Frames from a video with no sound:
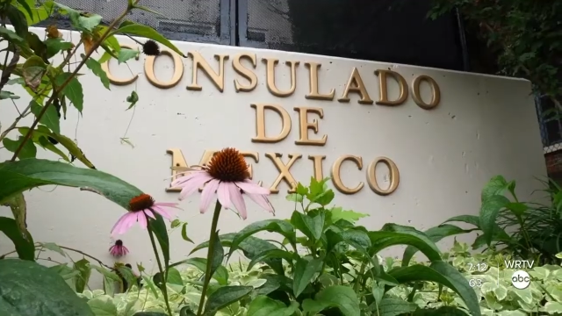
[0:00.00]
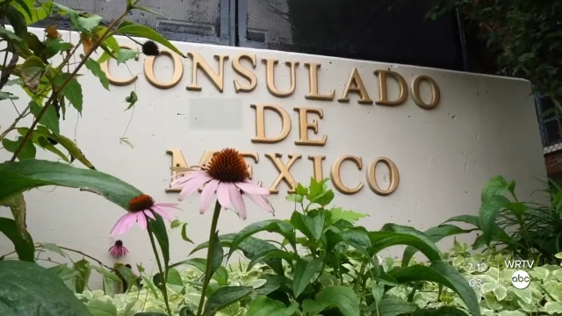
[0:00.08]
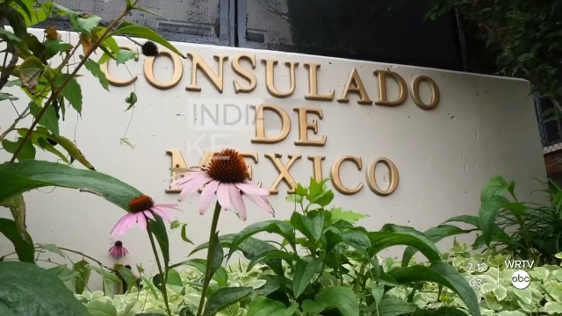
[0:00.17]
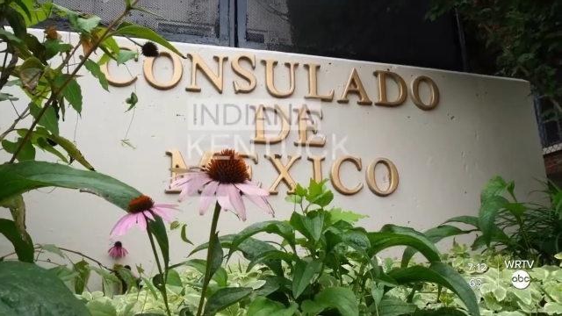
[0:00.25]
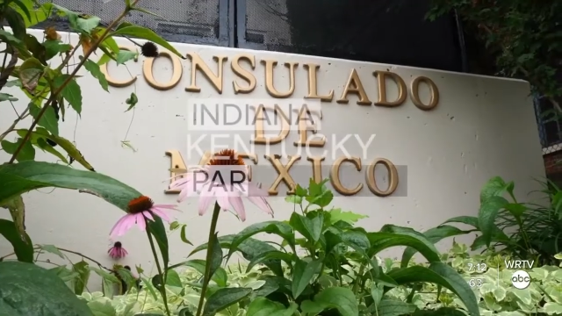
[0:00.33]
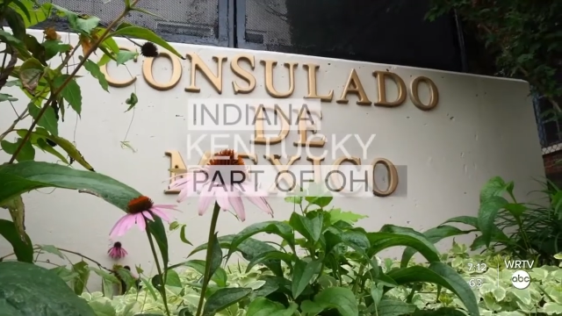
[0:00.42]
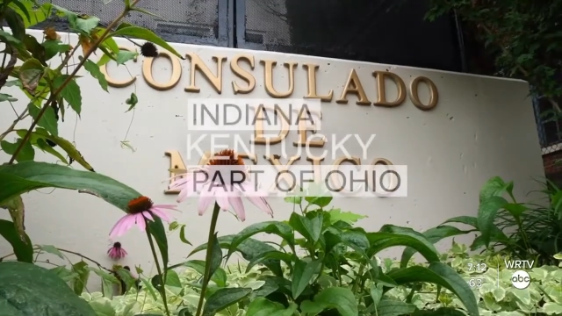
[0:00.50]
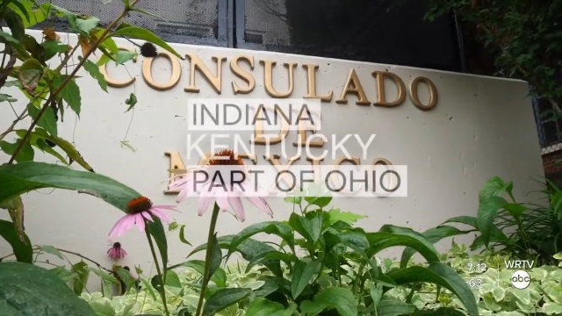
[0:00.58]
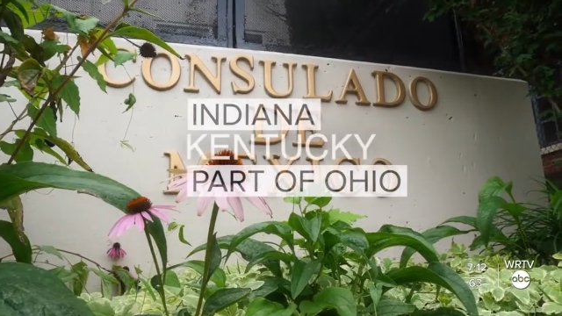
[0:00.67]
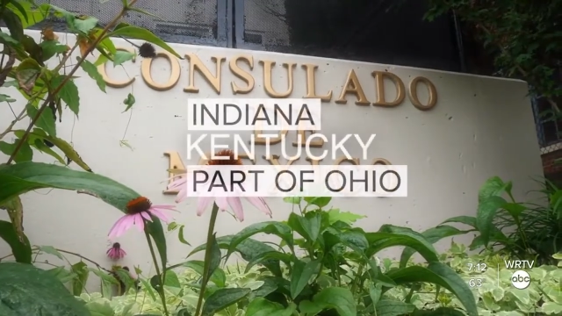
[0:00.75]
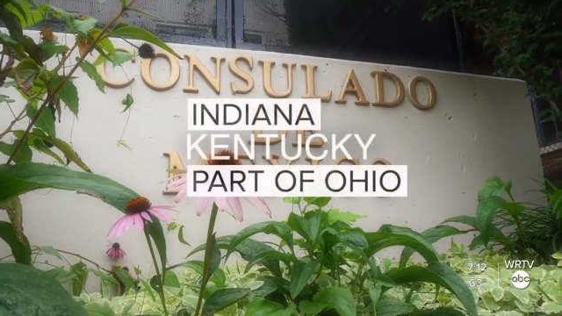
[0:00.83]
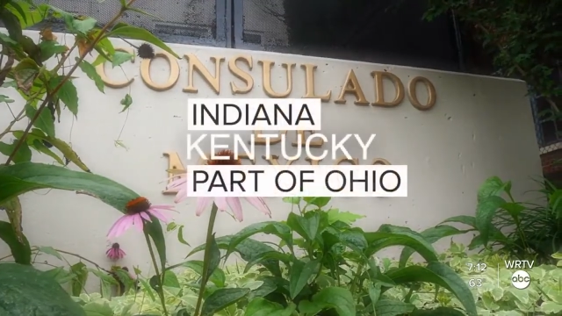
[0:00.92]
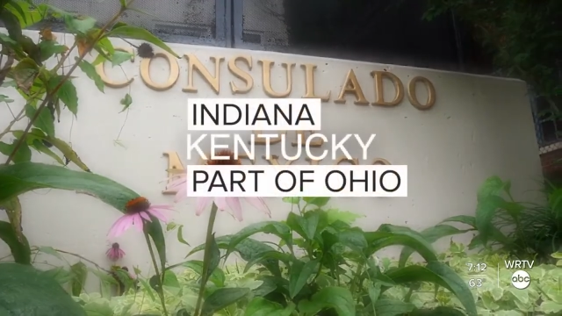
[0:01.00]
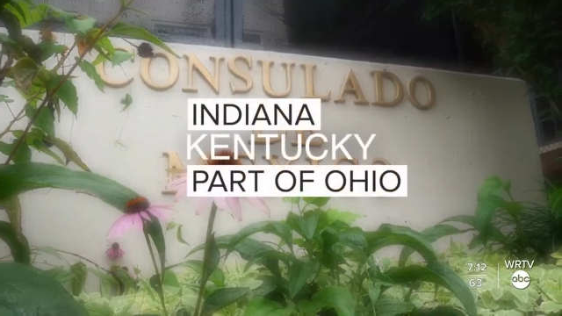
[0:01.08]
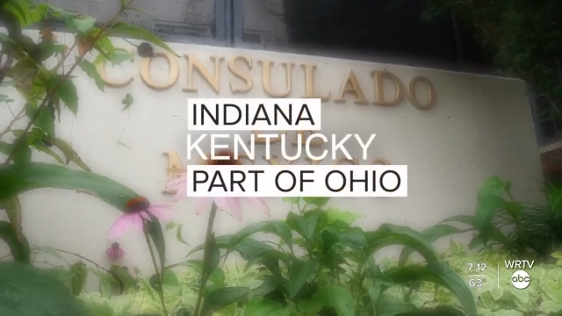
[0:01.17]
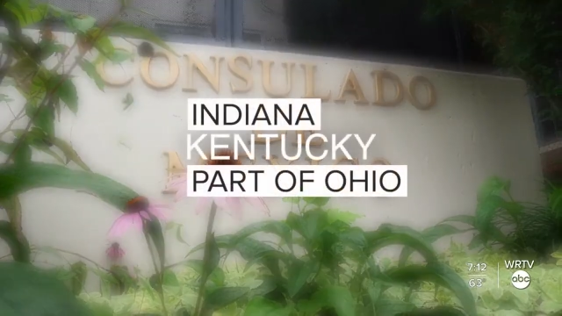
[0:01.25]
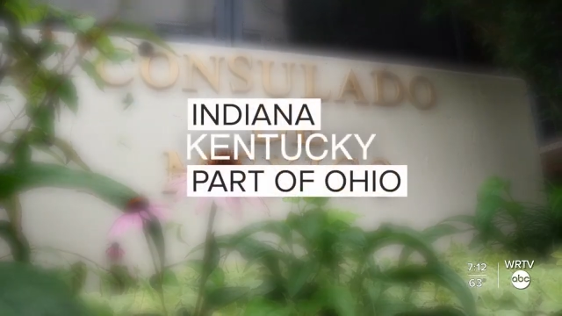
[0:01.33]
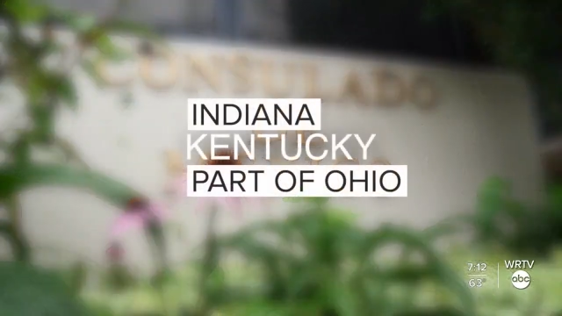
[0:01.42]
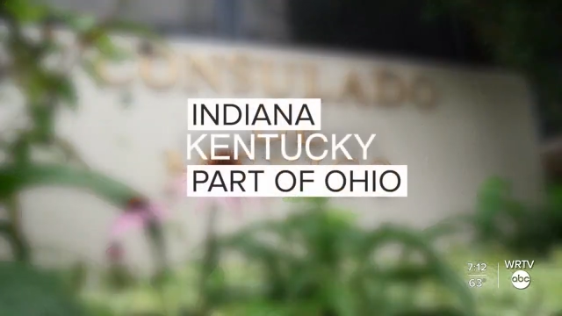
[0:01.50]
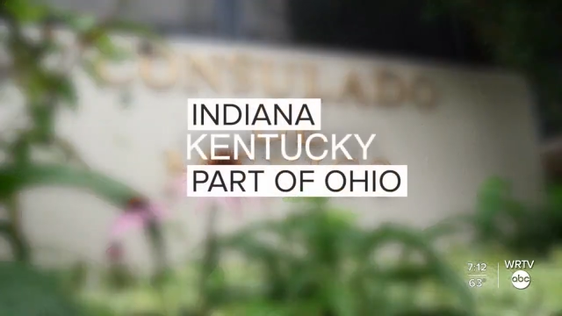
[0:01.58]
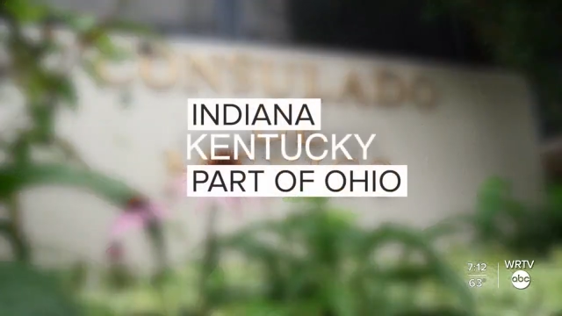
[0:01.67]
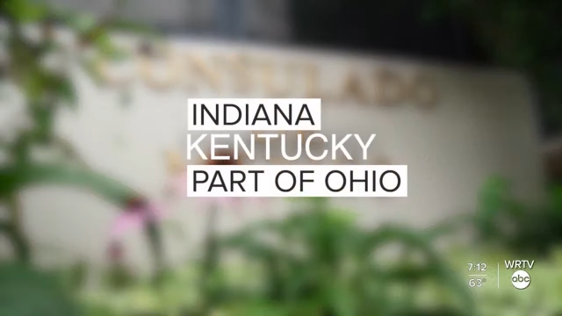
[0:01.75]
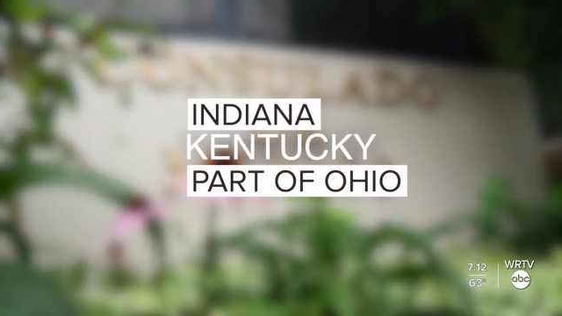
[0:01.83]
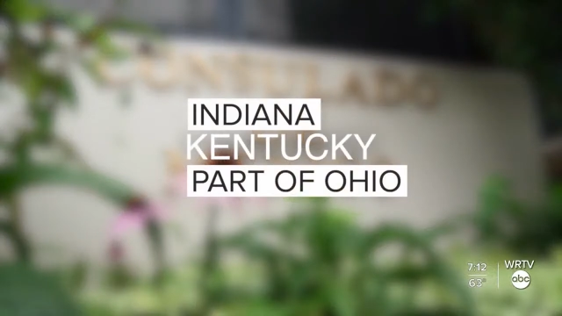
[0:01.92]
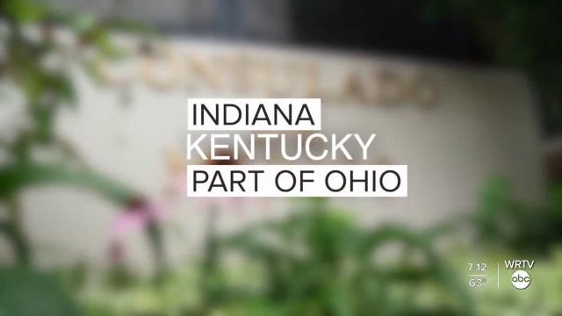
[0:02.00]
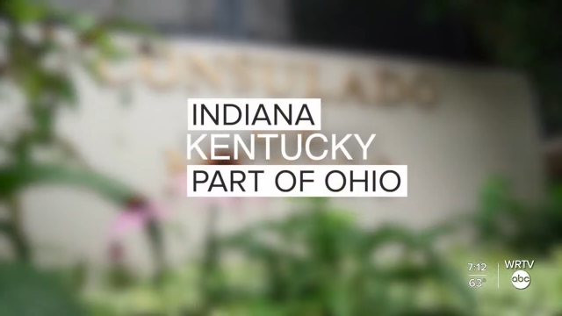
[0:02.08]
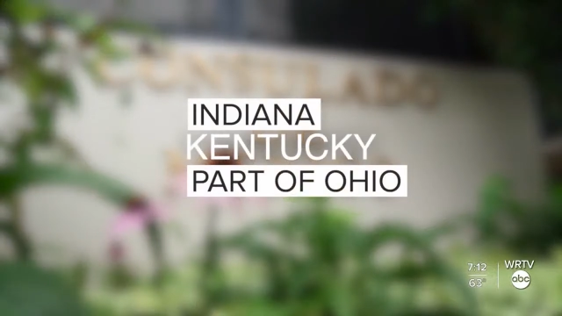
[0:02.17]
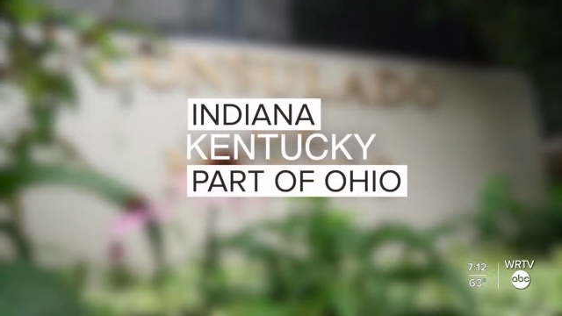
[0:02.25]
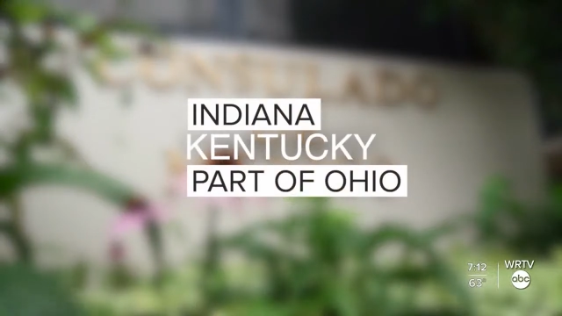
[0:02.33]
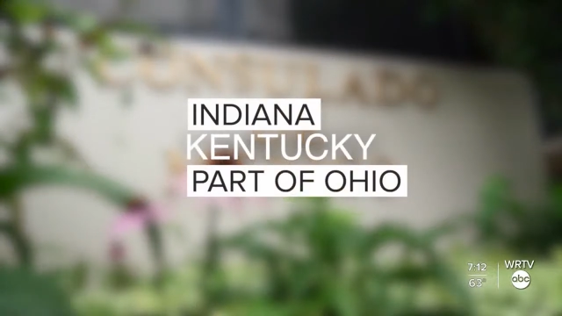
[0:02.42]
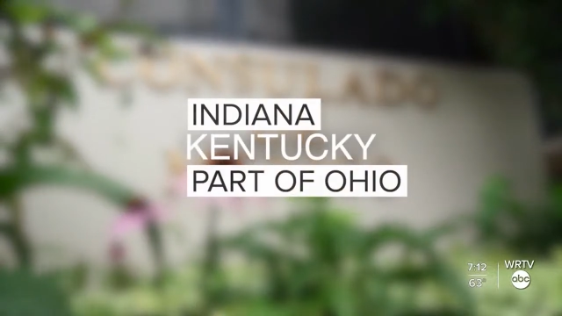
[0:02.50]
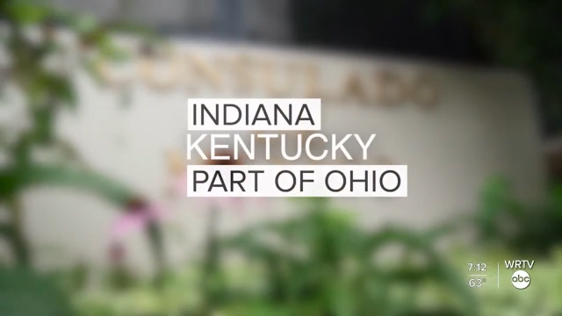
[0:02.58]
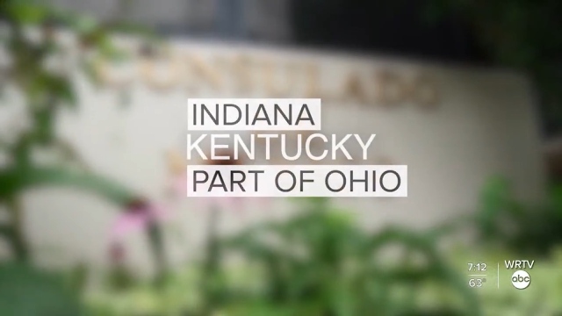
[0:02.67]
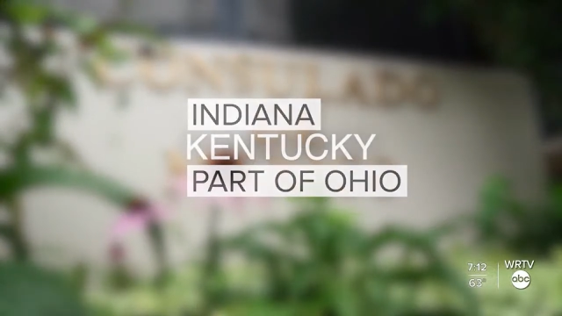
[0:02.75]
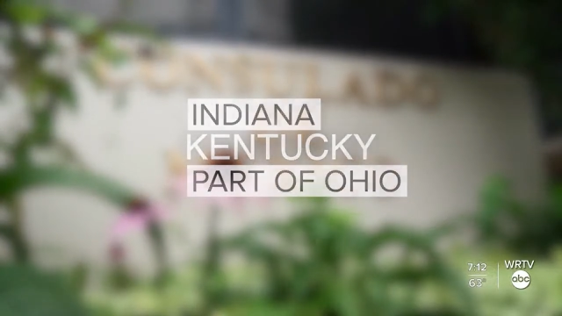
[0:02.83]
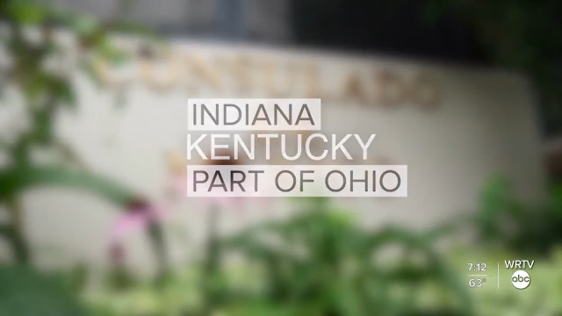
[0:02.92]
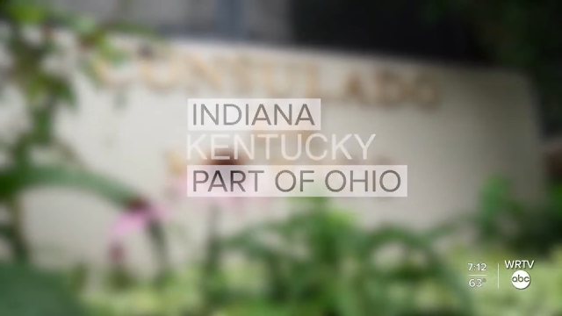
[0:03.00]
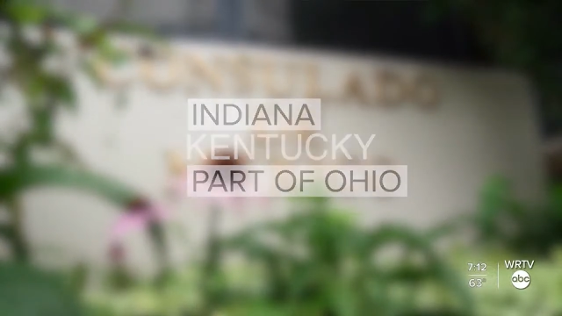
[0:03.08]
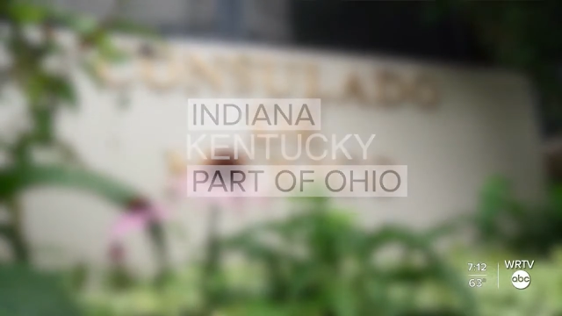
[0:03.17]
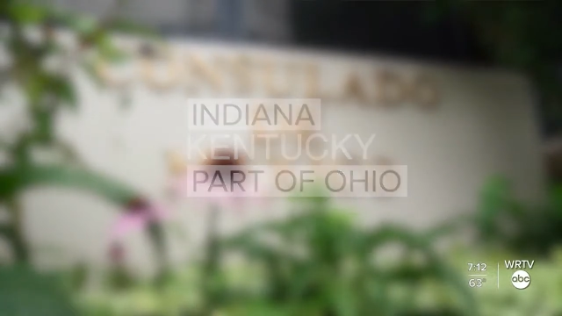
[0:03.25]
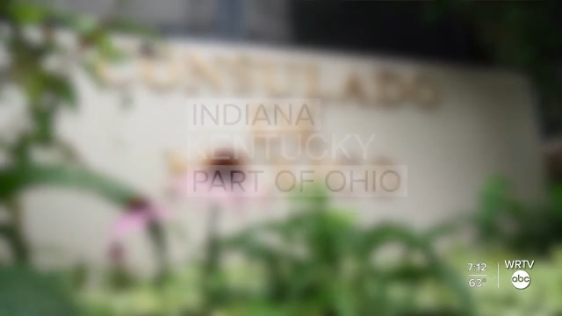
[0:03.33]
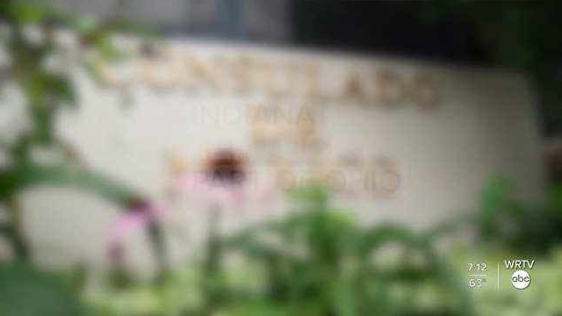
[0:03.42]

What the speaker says: (no speaker visible)